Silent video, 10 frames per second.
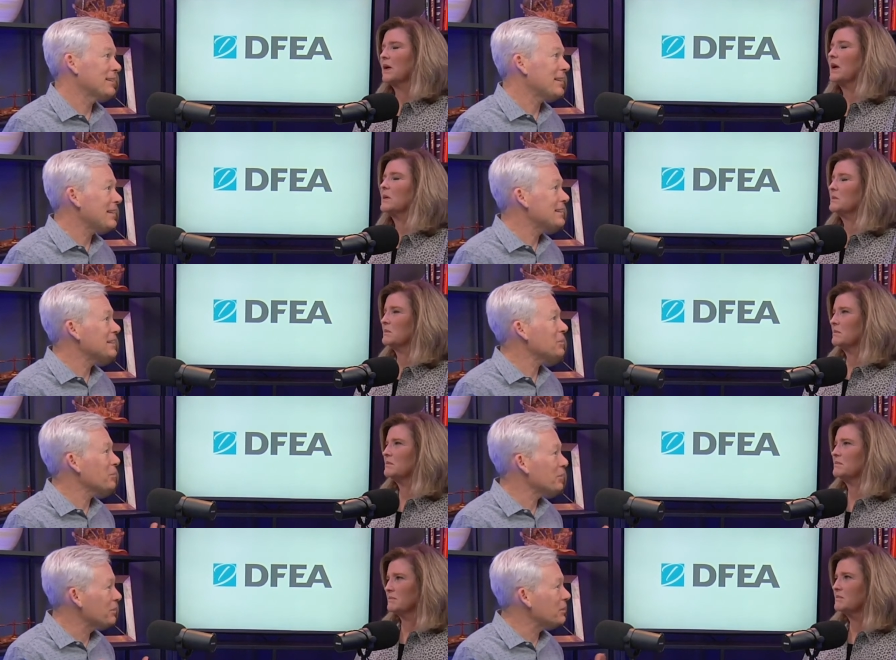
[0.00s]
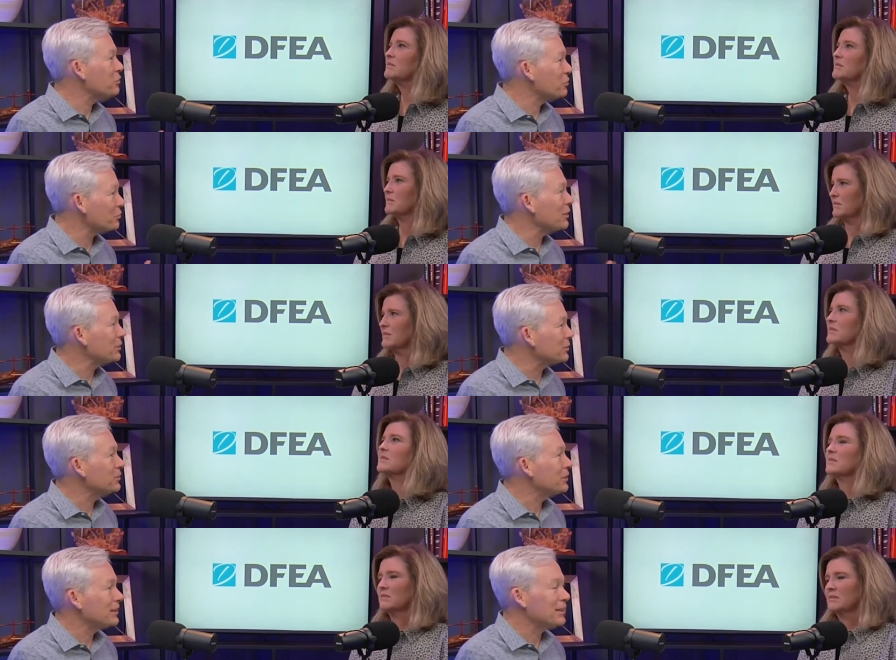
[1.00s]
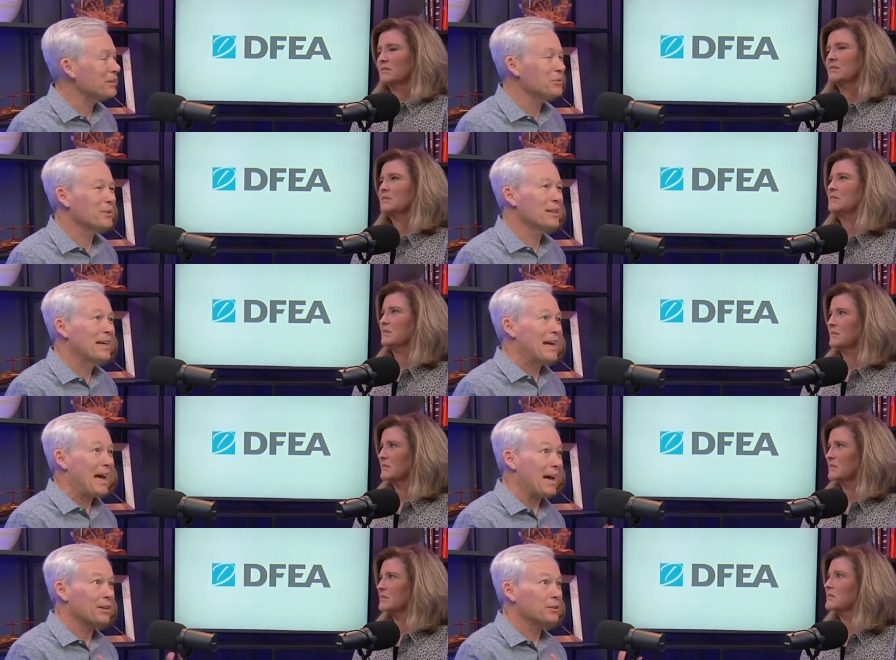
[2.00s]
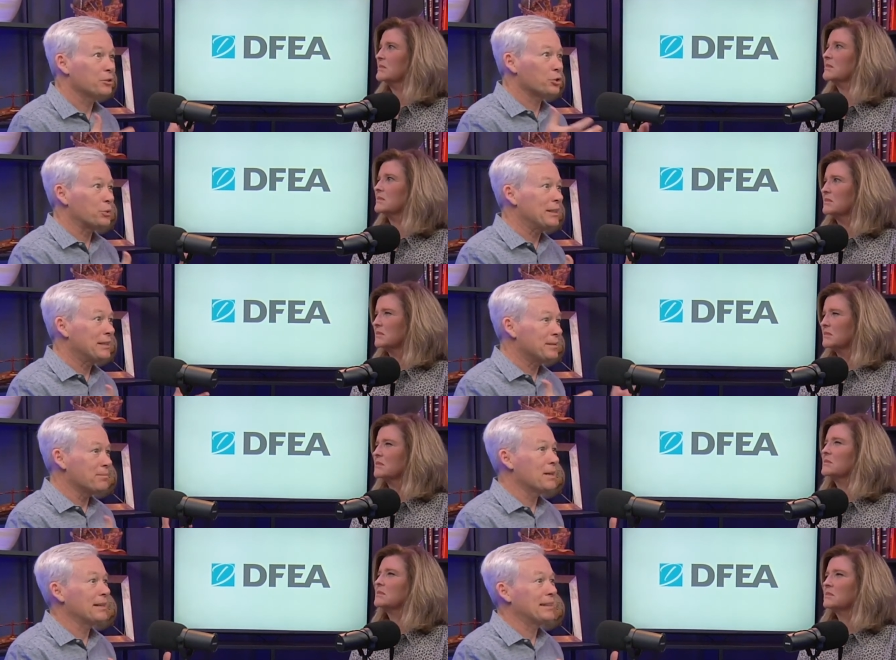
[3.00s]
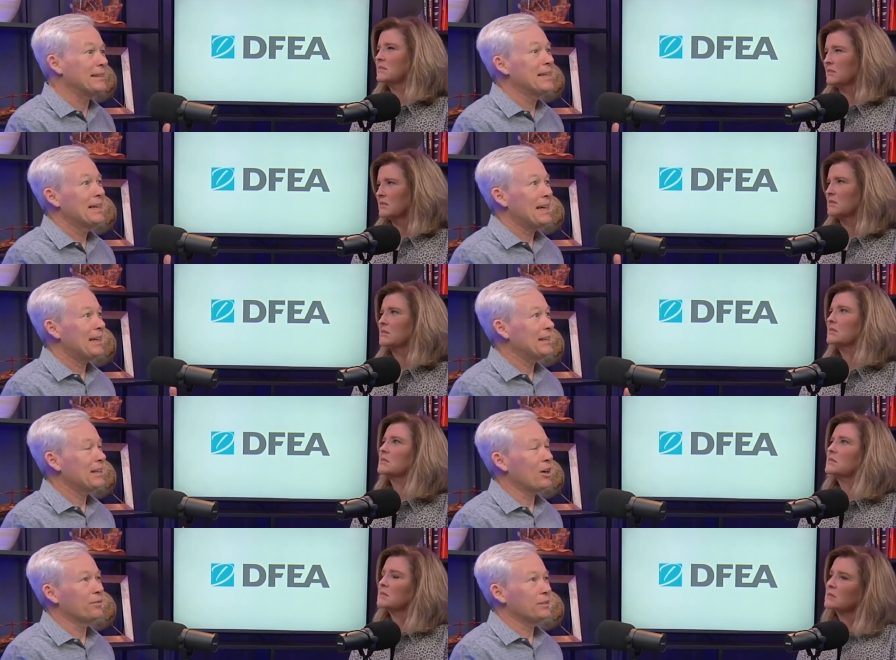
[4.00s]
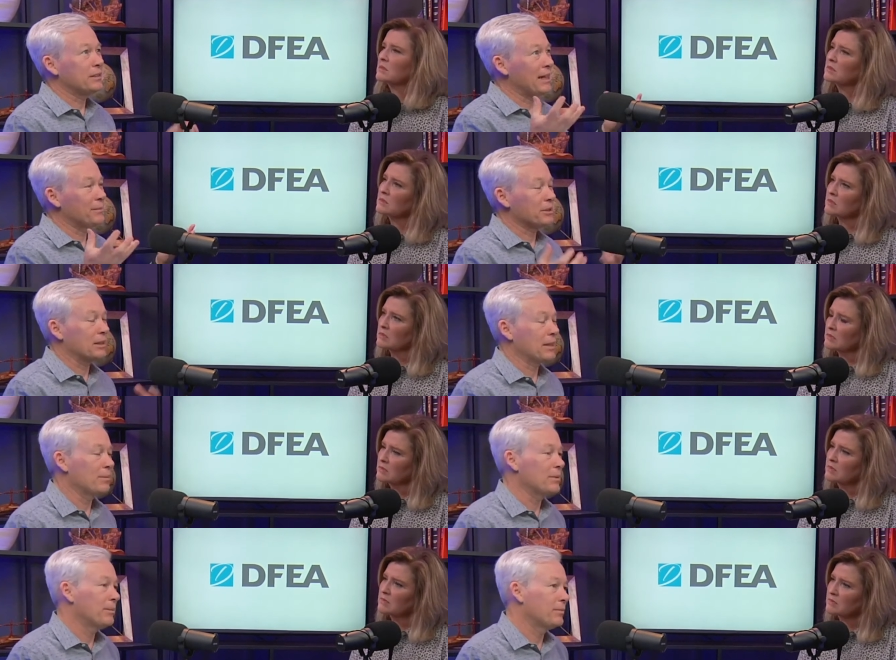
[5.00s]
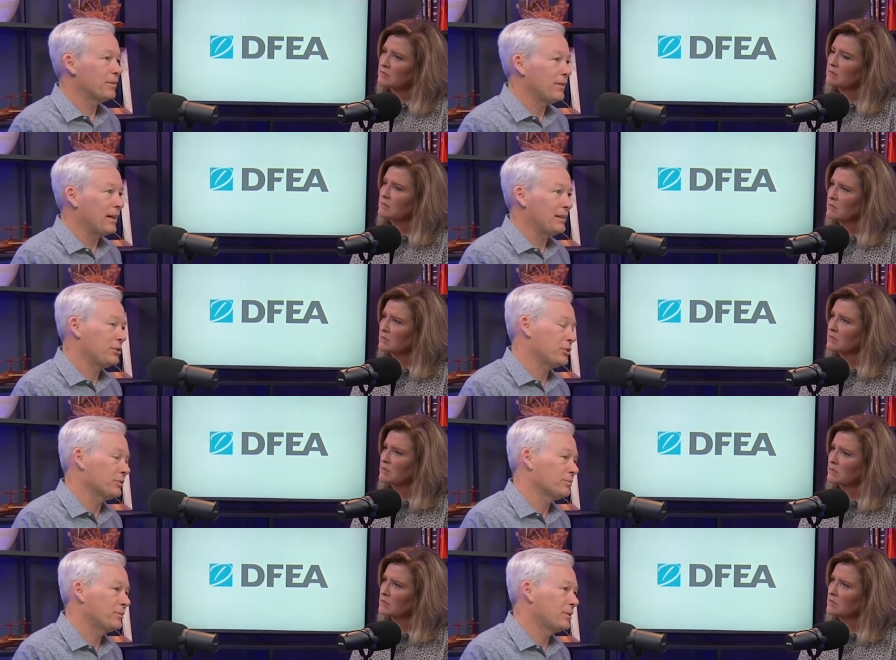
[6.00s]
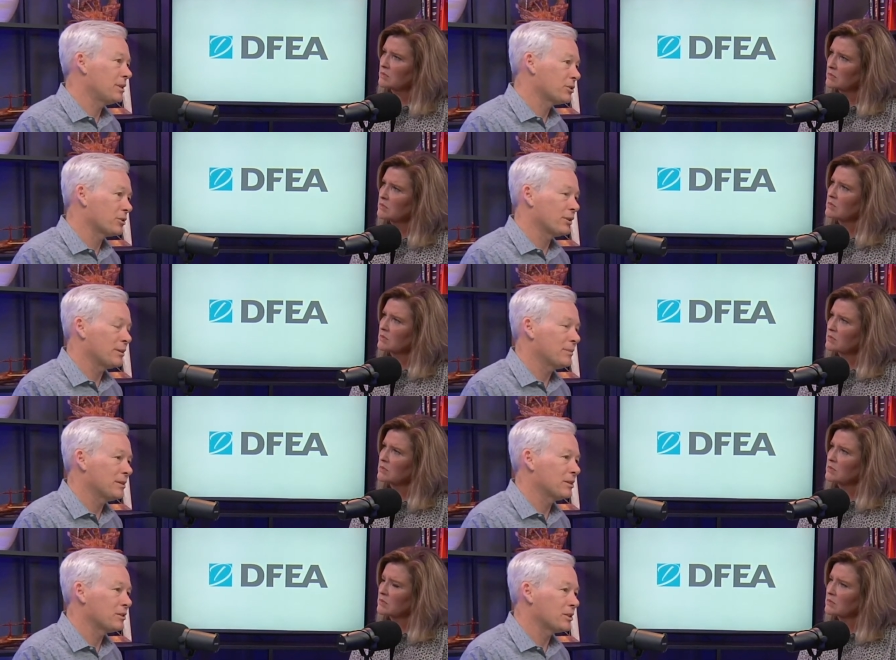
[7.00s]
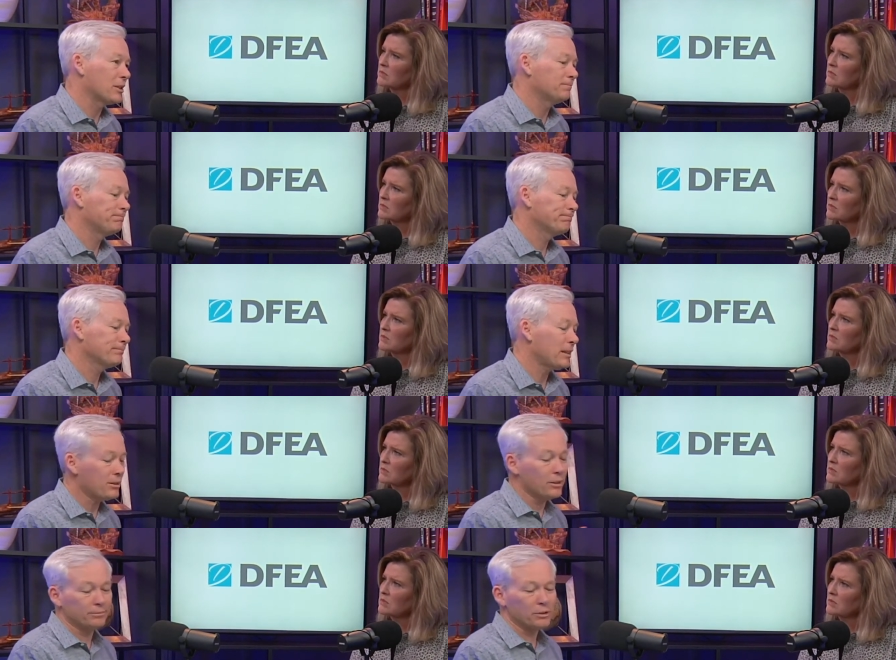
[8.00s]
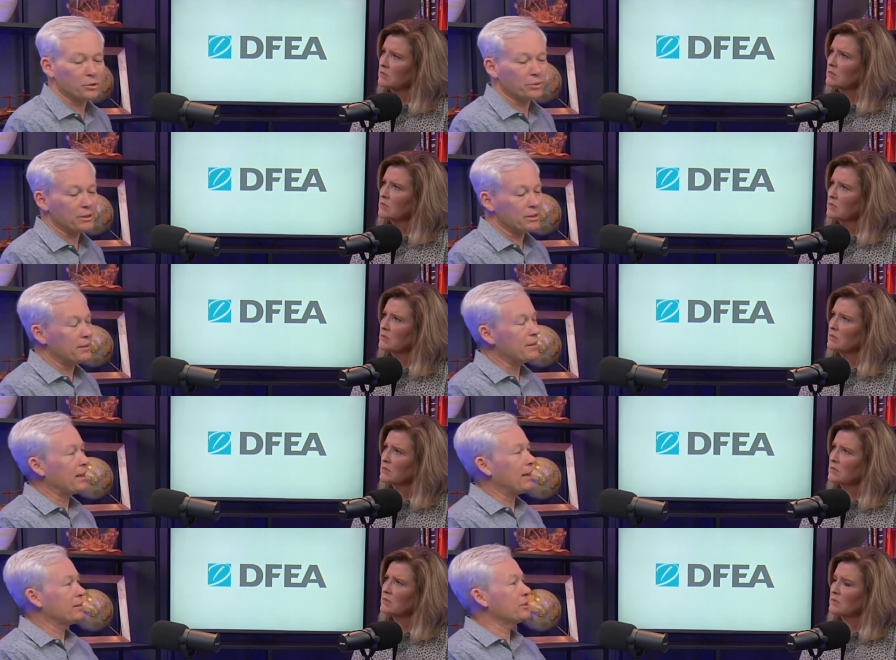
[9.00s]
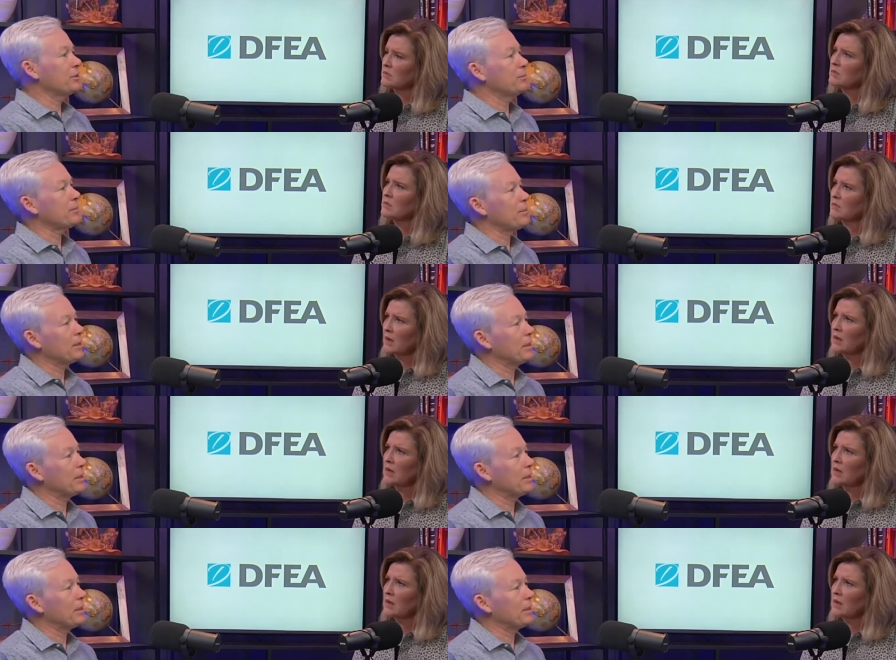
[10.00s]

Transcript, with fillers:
Speaker 1: That yeah. they deal with the struggle, you know, mm-hmm. with how to treat money. And it oftentimes can come up, the financial disagreements. And so I don't know. Just want to send that out to you. Maybe it